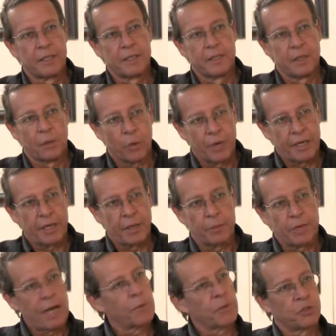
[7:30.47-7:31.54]
They're waking up to
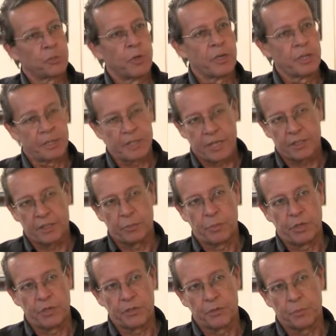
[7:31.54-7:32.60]
how much money is actually
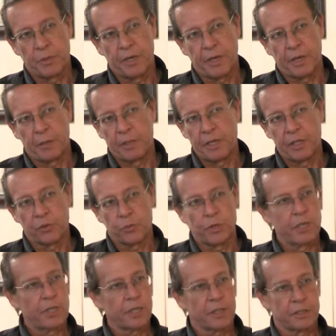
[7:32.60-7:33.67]
being spent. I mean, it's
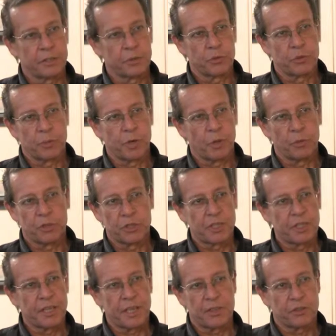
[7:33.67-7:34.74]
ridiculous. We spend almost
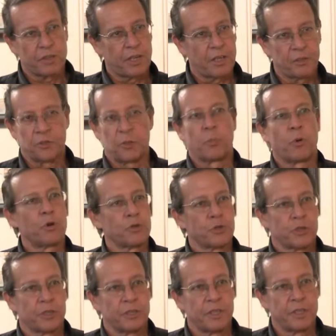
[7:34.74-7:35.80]
$10,000 a
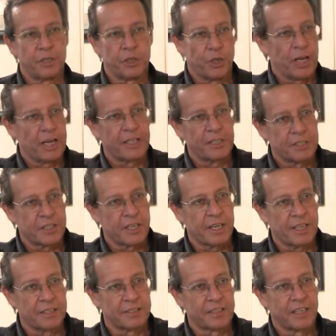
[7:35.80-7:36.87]
person in the United
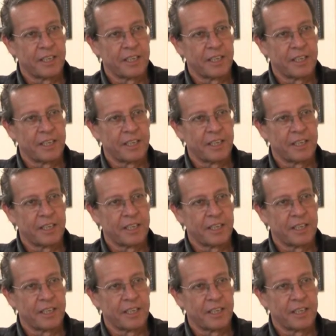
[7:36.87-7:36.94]
States